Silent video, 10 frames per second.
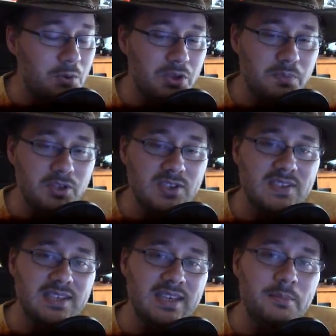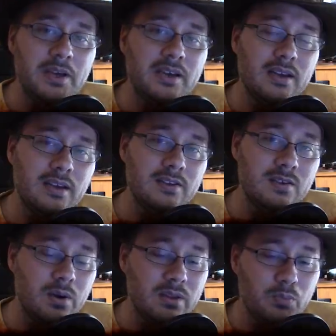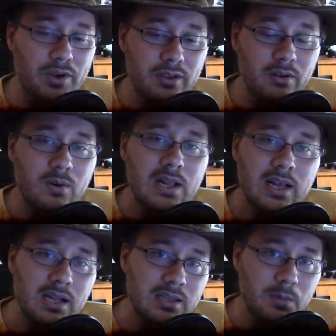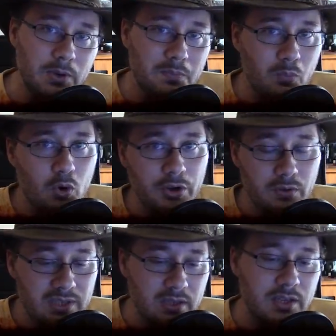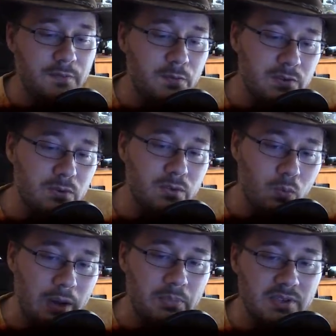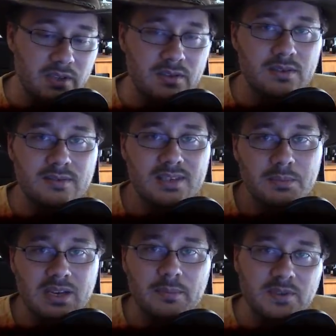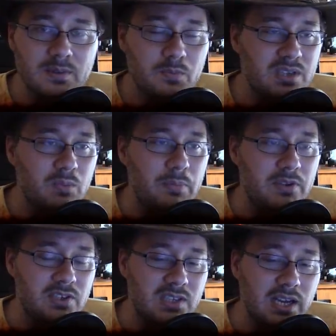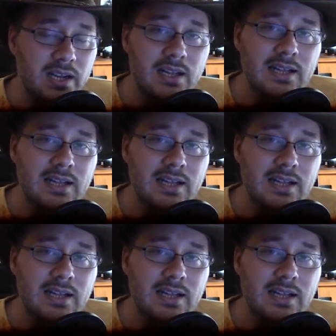going to be just a gimmick. It is going to bring, you know, a little bit more utility for certain weapons, because sometimes some weapons just like